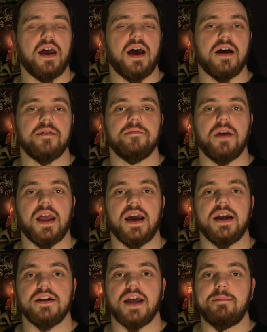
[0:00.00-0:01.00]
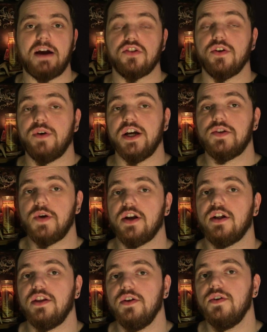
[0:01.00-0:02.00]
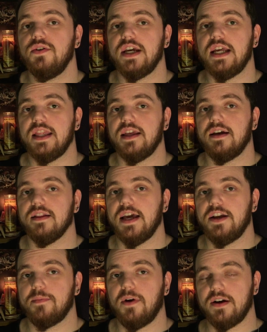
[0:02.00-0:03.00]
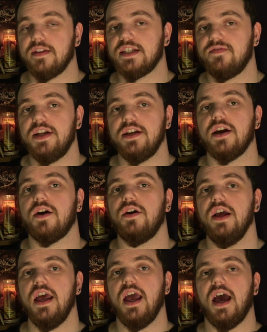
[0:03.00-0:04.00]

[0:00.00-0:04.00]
and I'm actually going to include in the later part of this video